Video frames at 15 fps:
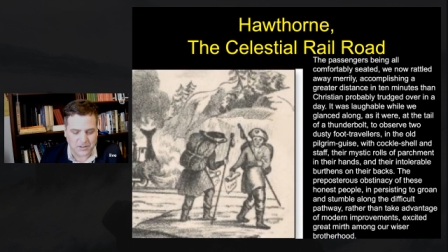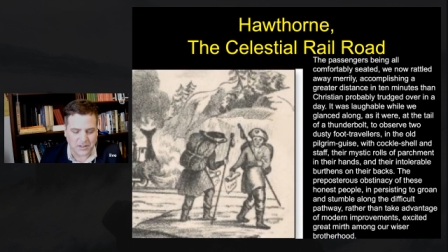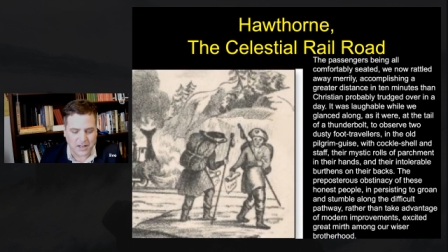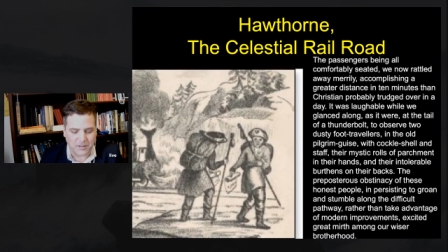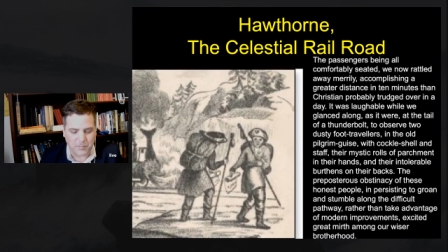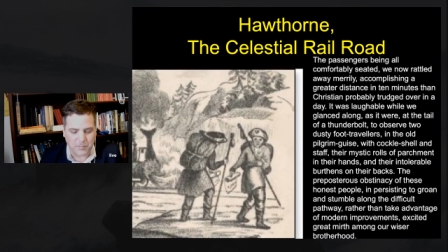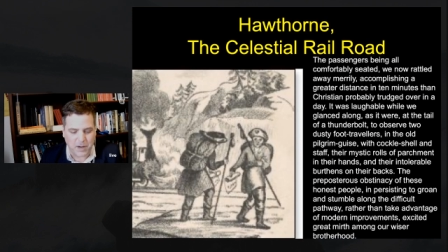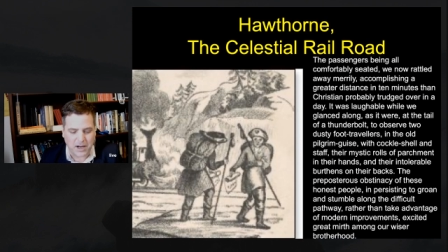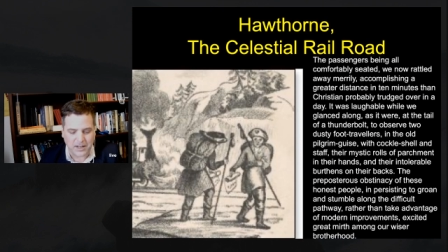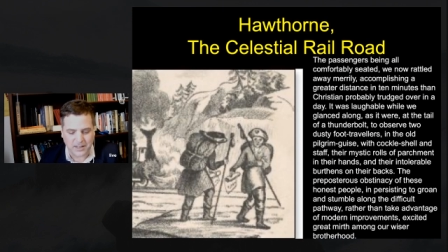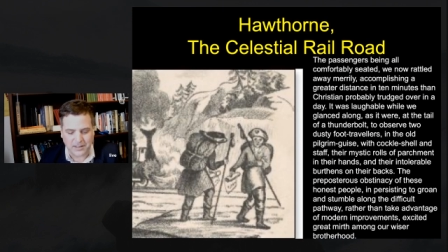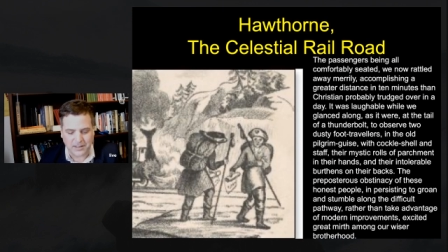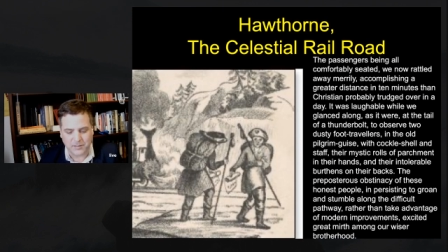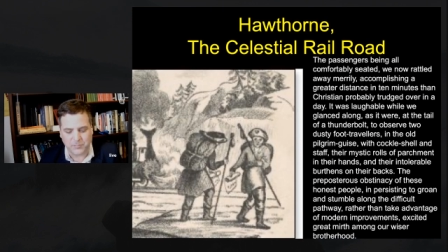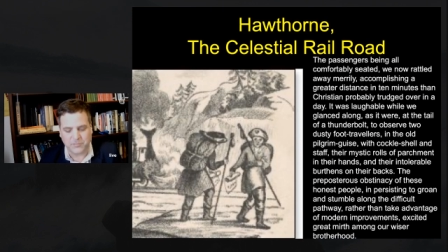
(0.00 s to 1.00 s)
kind of mocking
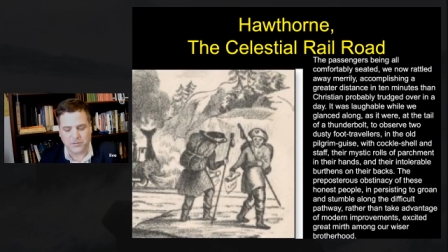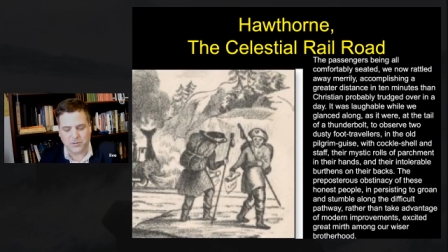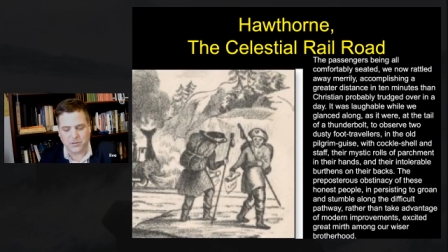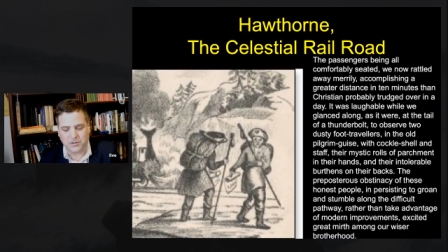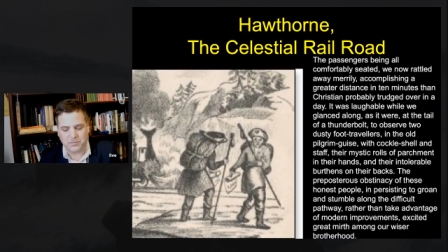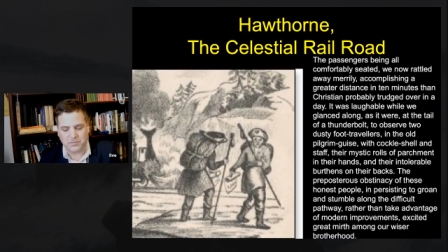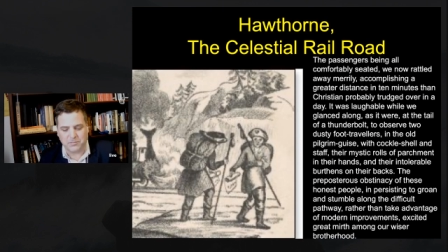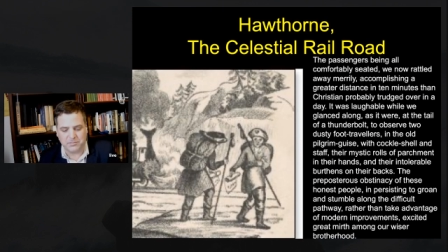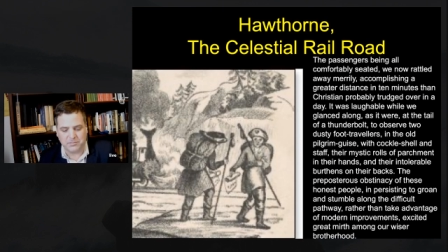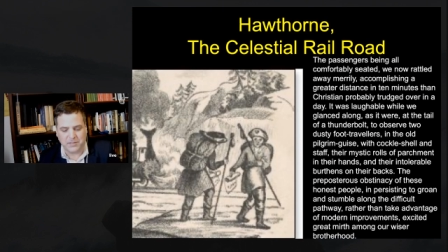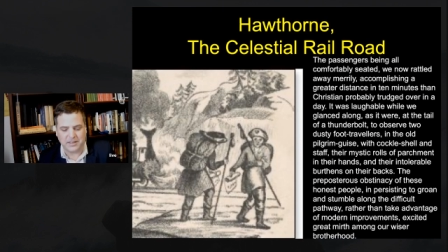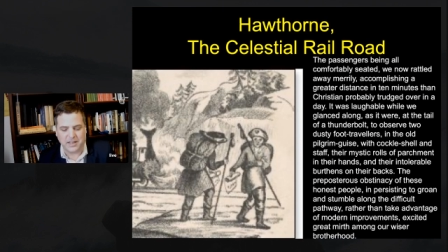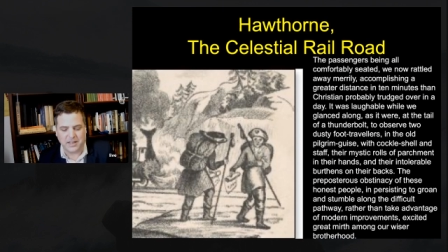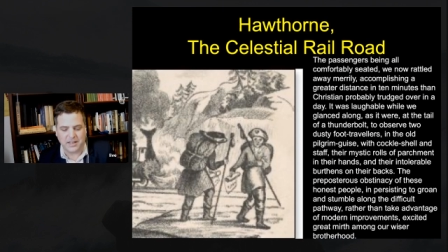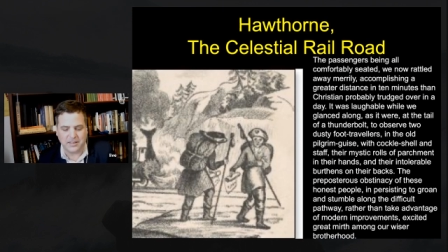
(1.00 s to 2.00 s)
them for
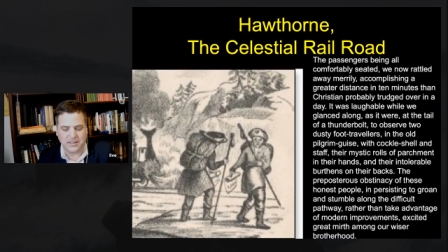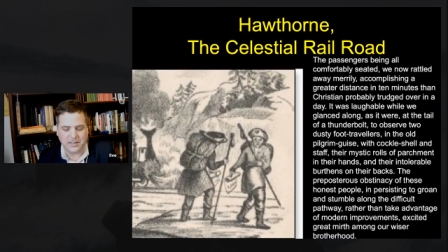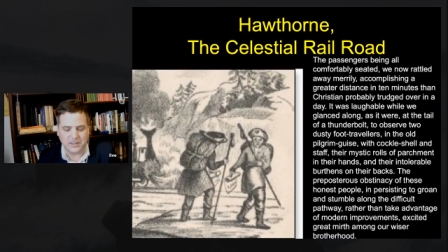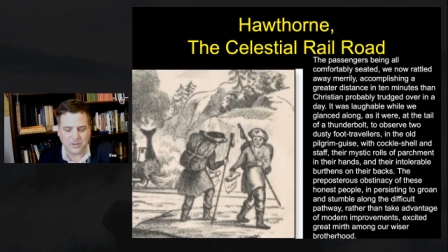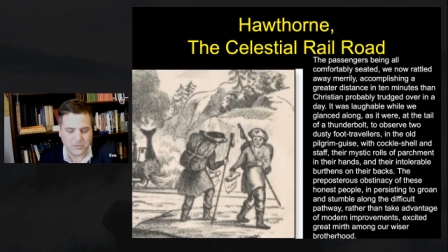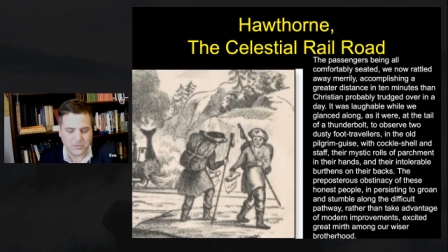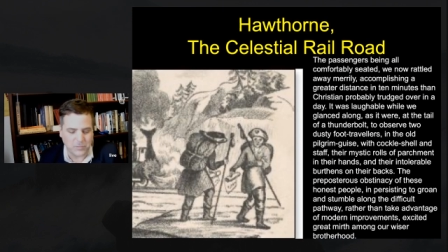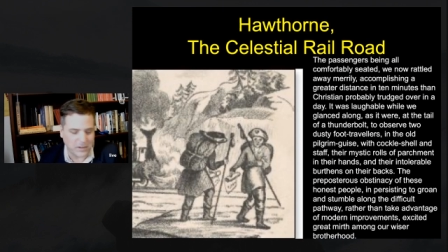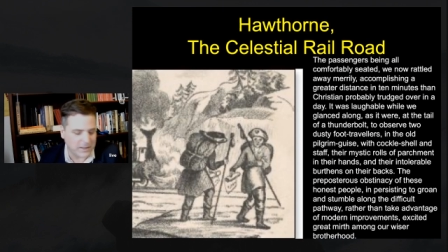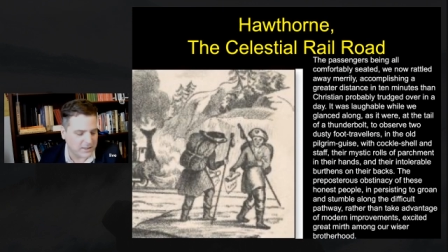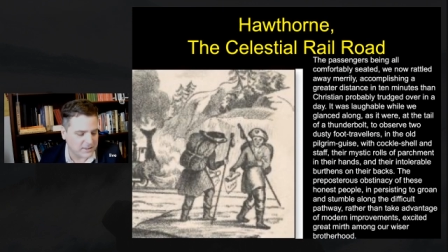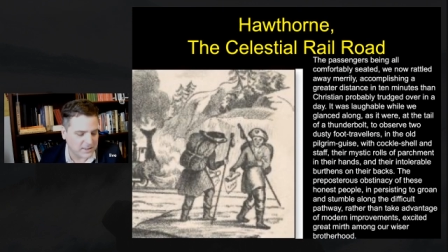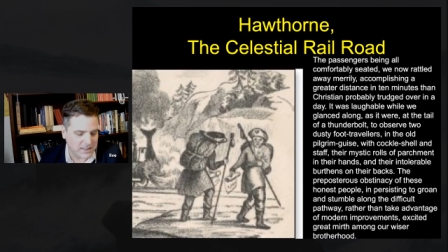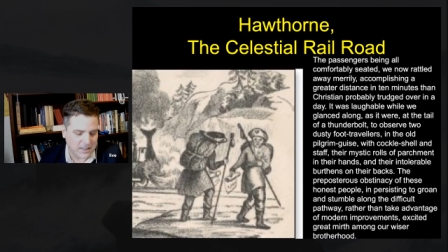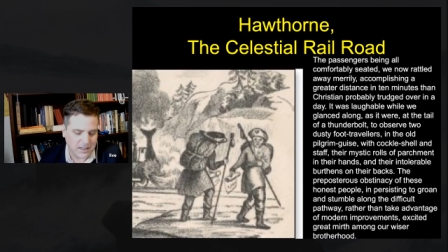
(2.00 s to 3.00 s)
maintaining these old
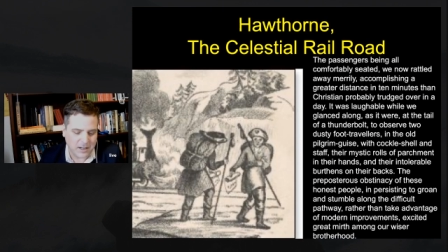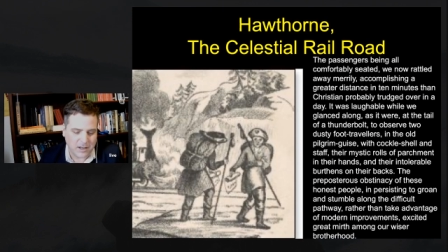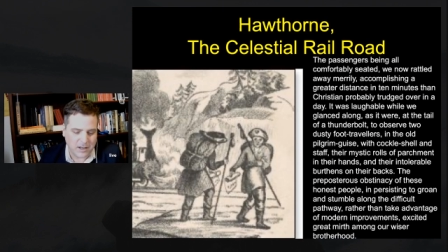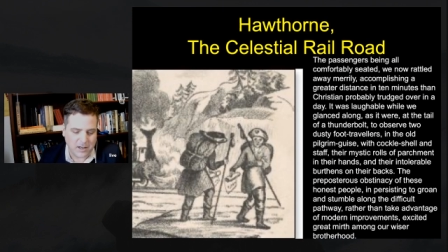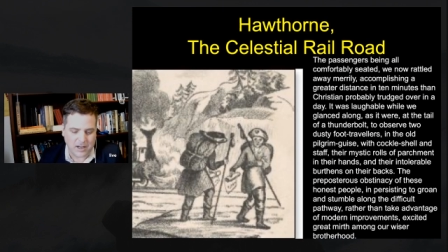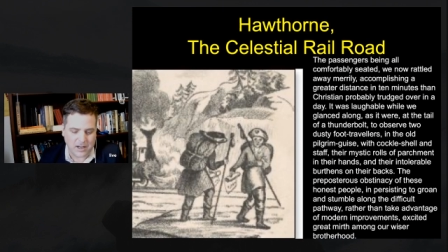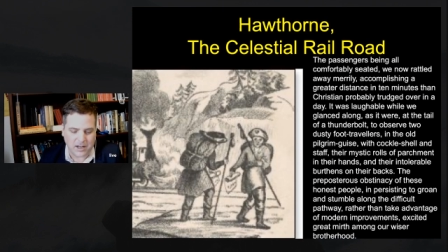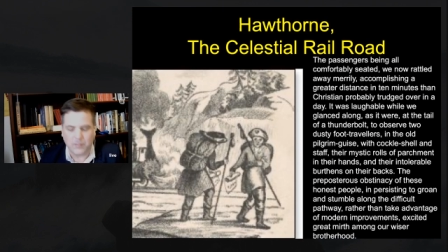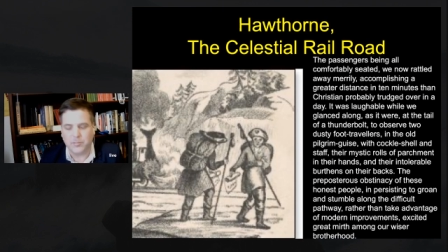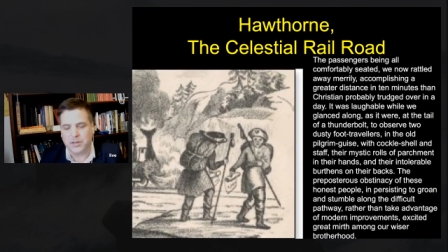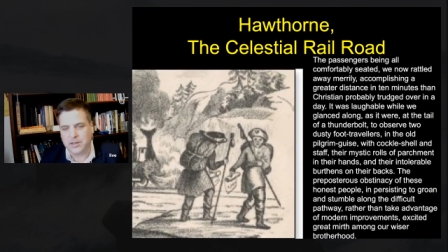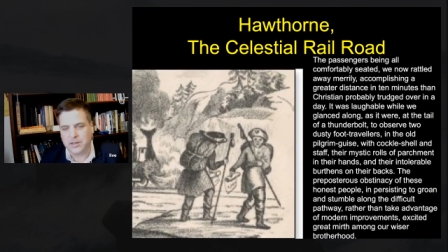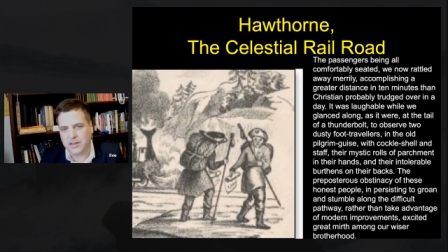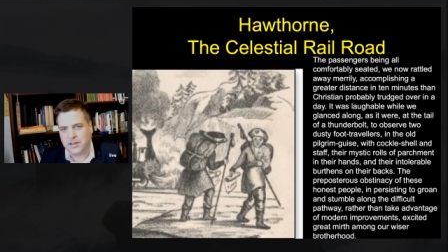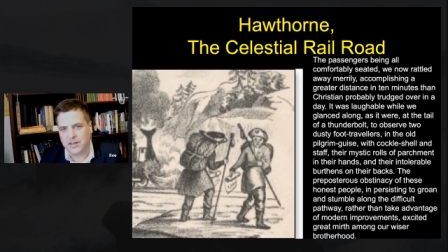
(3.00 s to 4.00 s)
ways uh,
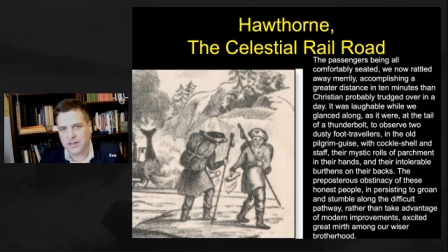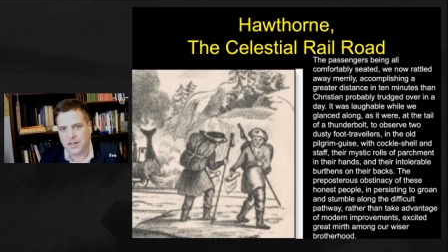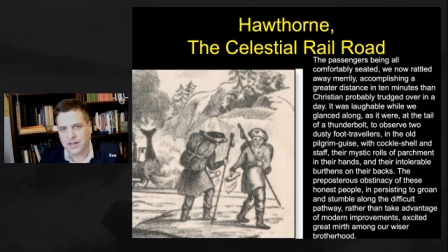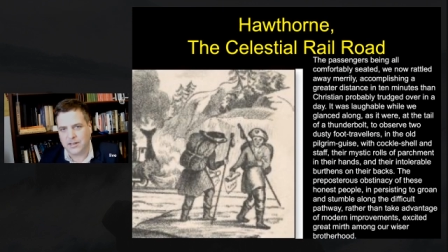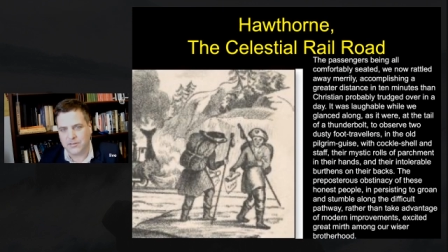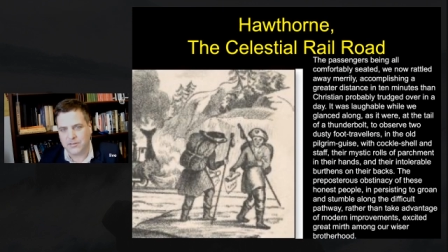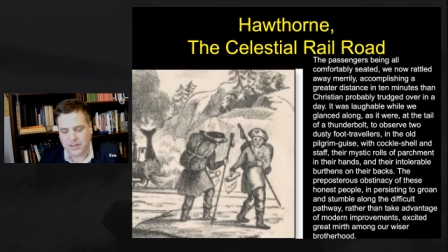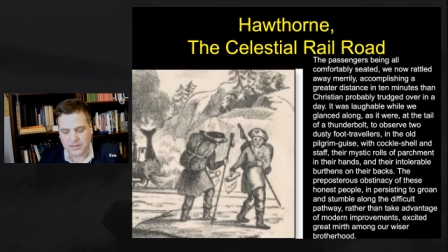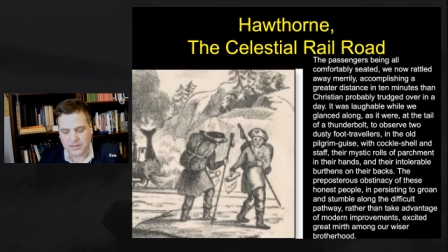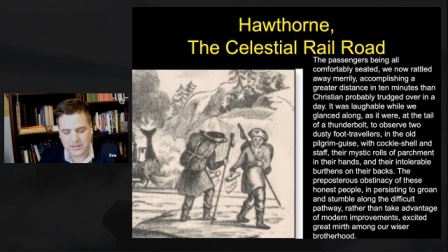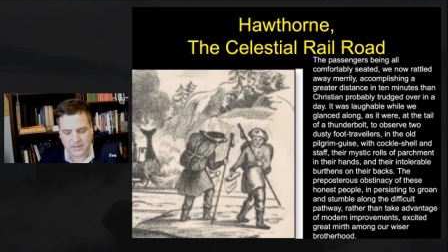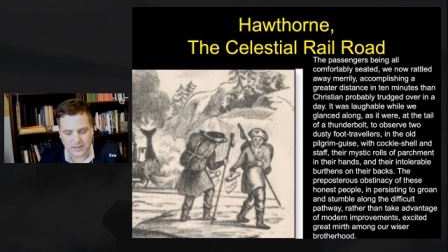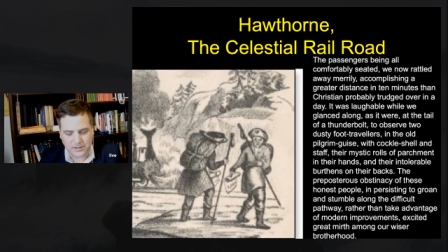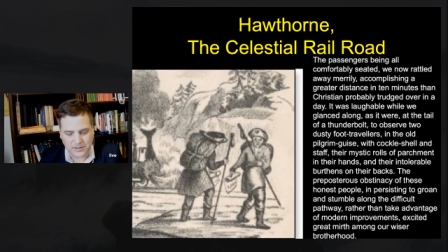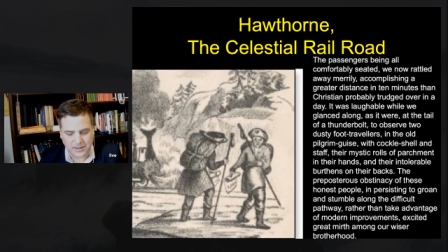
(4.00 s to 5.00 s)
but then it kind of gets
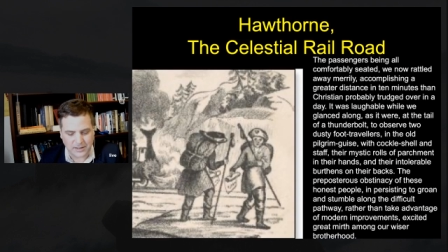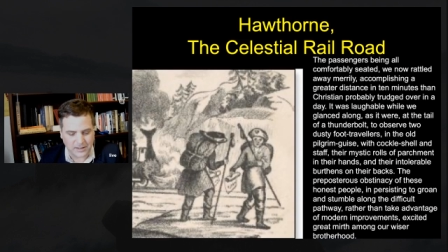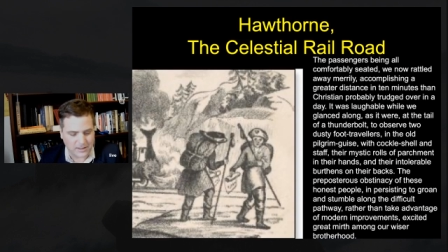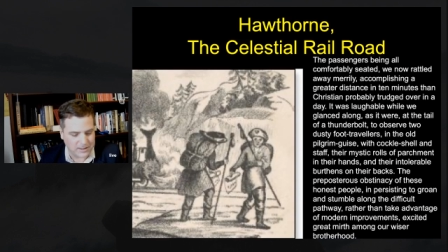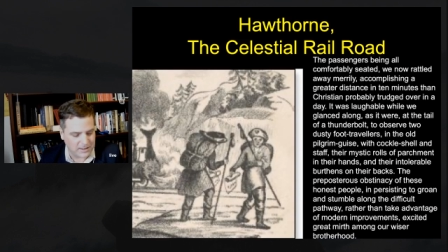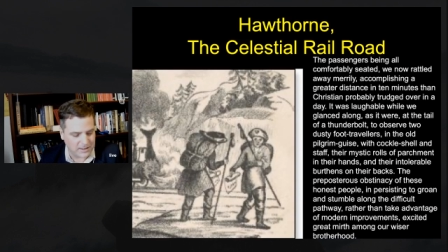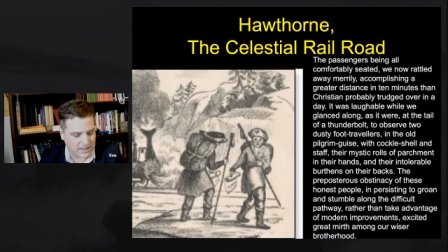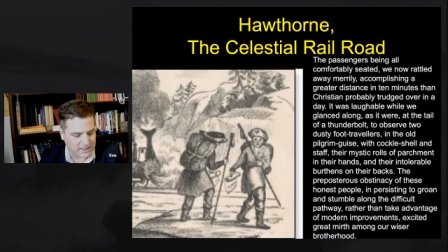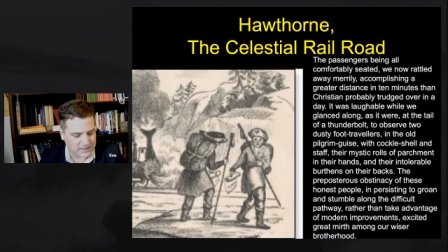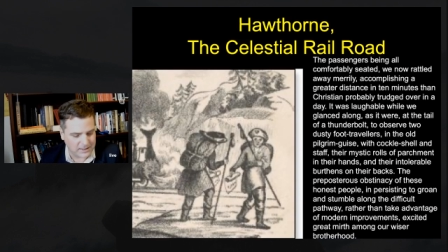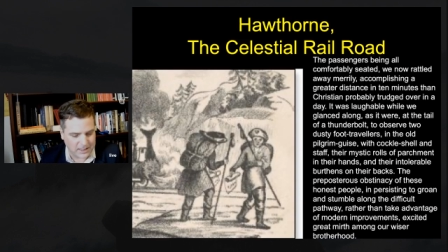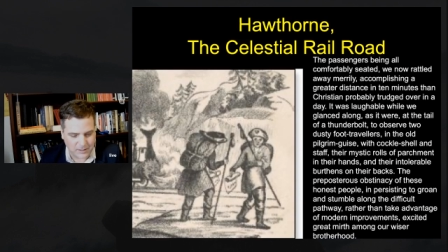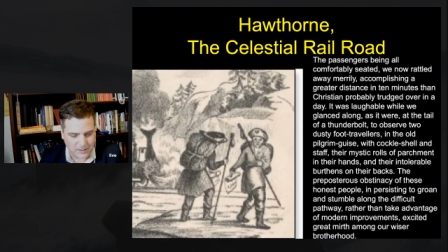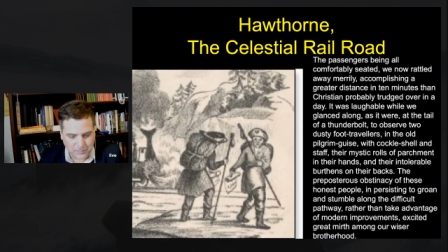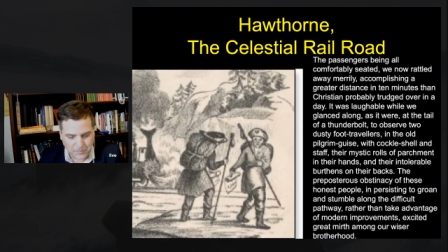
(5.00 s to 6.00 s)
interesting. Next
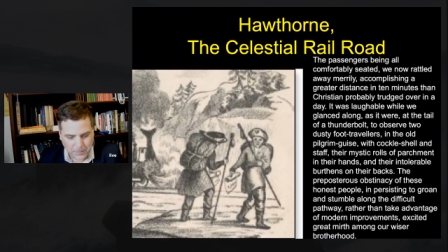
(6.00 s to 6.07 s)
slide.